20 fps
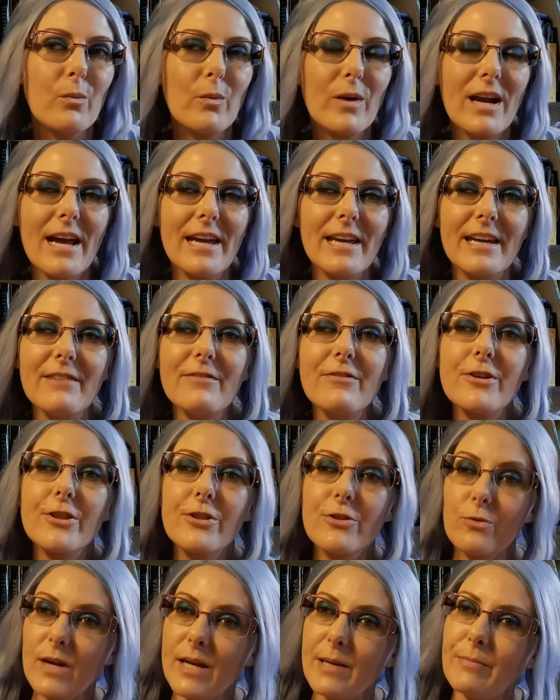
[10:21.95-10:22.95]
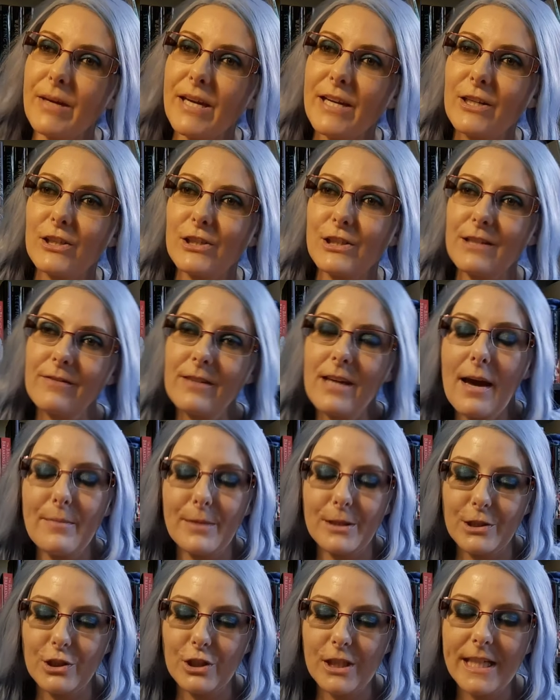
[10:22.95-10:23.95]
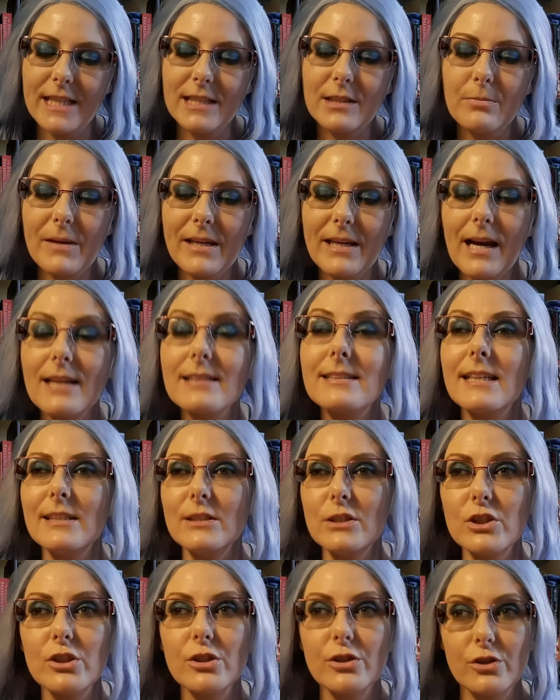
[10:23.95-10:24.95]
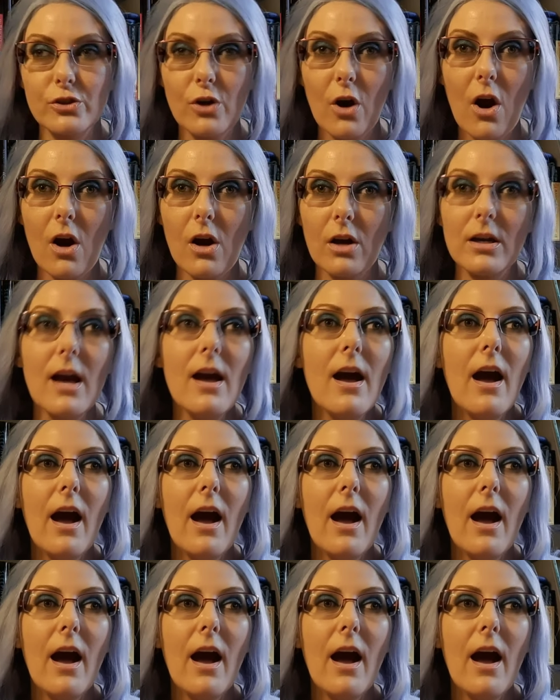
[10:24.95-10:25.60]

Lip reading: When I give three beakers of chemistry, it's because it's strong.